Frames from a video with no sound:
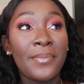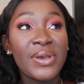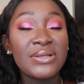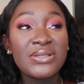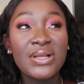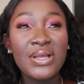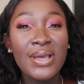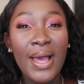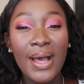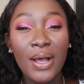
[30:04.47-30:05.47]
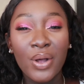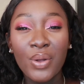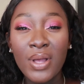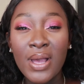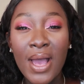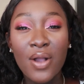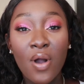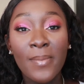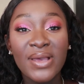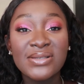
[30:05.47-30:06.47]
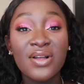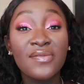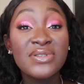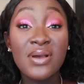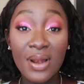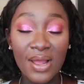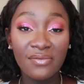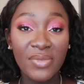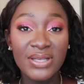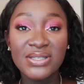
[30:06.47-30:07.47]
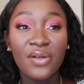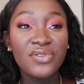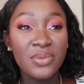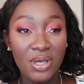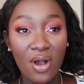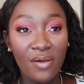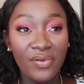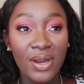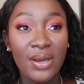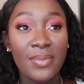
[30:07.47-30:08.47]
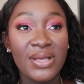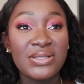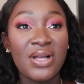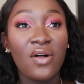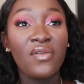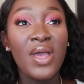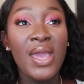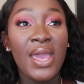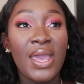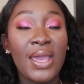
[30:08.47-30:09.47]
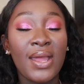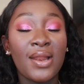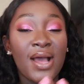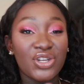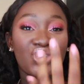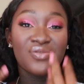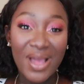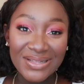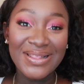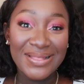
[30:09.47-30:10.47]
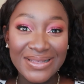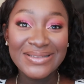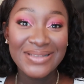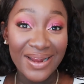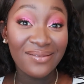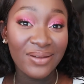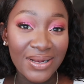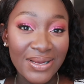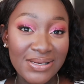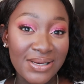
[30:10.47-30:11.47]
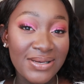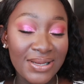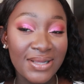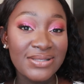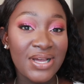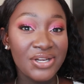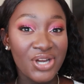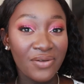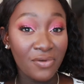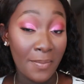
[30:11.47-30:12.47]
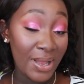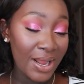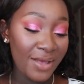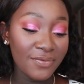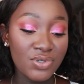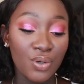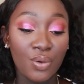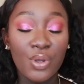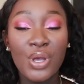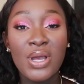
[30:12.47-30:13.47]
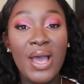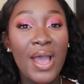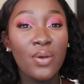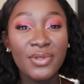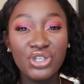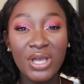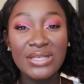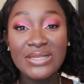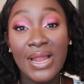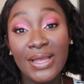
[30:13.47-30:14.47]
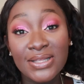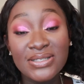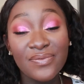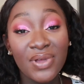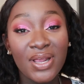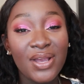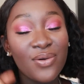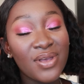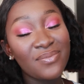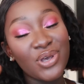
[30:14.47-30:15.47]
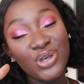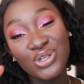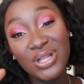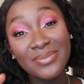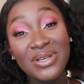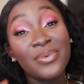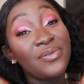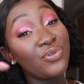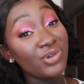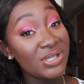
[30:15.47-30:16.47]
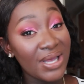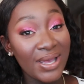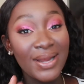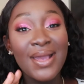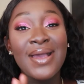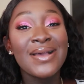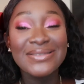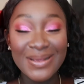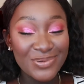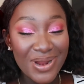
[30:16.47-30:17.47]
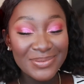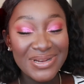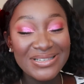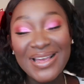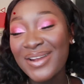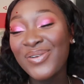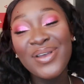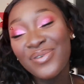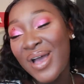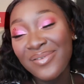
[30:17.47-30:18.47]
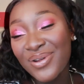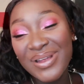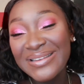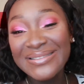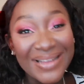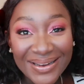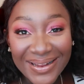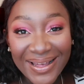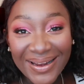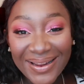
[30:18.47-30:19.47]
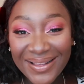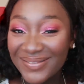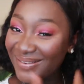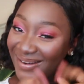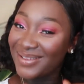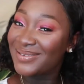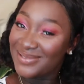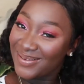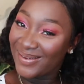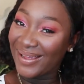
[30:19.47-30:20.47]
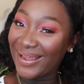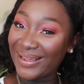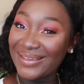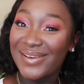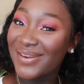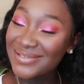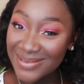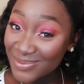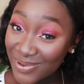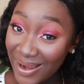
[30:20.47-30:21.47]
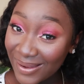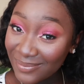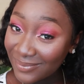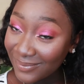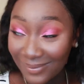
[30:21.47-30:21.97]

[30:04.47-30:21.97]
basically how I got myself to love myself, to be confident in myself, and attract the things that I really needed to attract from my life. So I hope that you guys like this video. Give me a huge thumbs up if you did. Subscribe to the channel if you haven't already done that. What are you doing? You're not subscribed?